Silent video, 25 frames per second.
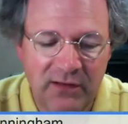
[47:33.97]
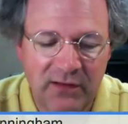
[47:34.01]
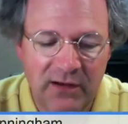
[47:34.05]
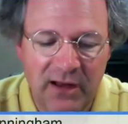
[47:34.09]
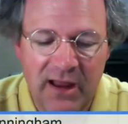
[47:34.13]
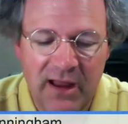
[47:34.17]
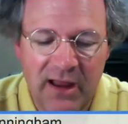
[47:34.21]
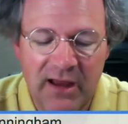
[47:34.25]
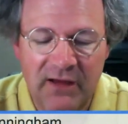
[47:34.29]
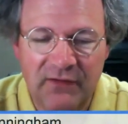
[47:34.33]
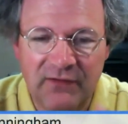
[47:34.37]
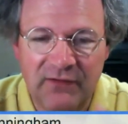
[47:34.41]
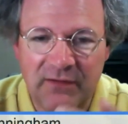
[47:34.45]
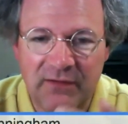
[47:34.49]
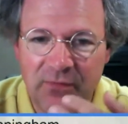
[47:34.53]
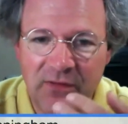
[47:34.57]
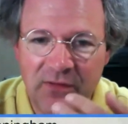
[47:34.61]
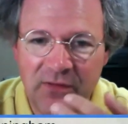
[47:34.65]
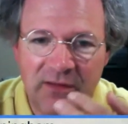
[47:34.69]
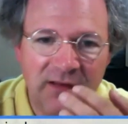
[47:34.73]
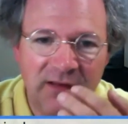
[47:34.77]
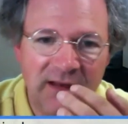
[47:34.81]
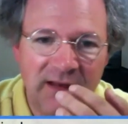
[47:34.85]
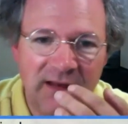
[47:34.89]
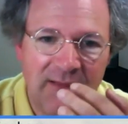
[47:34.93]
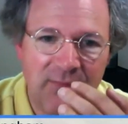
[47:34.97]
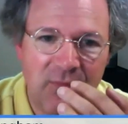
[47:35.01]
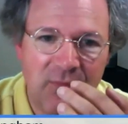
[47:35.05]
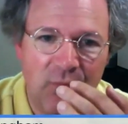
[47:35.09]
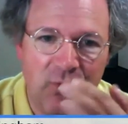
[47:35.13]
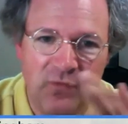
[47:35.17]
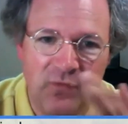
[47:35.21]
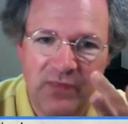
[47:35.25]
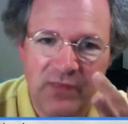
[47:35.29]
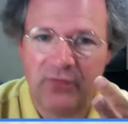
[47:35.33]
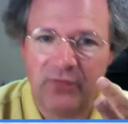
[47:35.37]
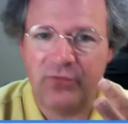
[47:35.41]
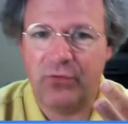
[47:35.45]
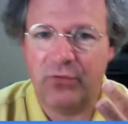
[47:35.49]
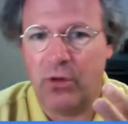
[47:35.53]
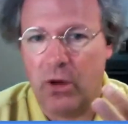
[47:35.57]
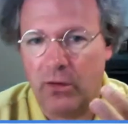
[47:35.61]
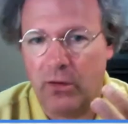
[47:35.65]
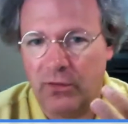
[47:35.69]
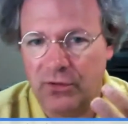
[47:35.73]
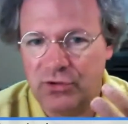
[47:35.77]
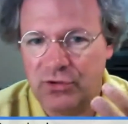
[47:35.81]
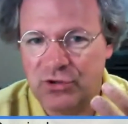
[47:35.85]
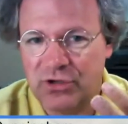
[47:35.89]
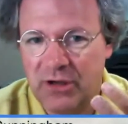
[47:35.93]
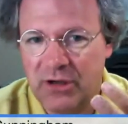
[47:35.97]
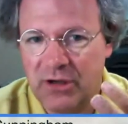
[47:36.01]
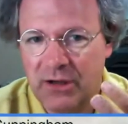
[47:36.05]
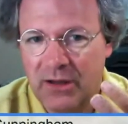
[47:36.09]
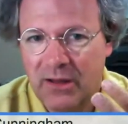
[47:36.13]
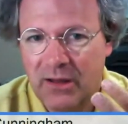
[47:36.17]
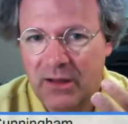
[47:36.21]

that something can happen without their knowledge.